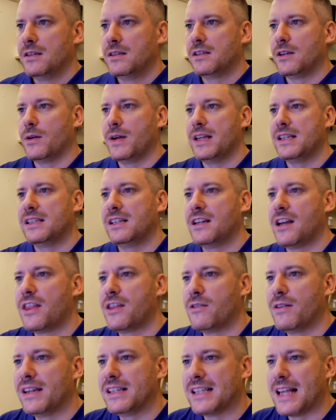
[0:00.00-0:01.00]
So here's
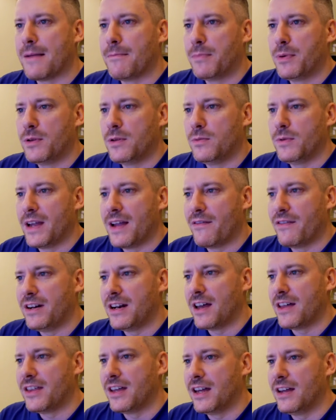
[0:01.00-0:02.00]
another example. We have
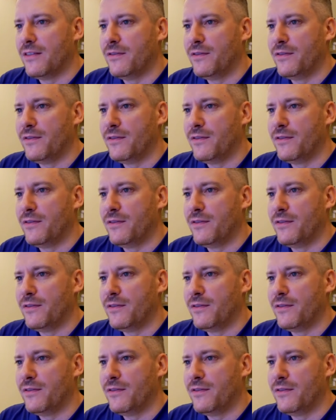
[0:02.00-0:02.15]
another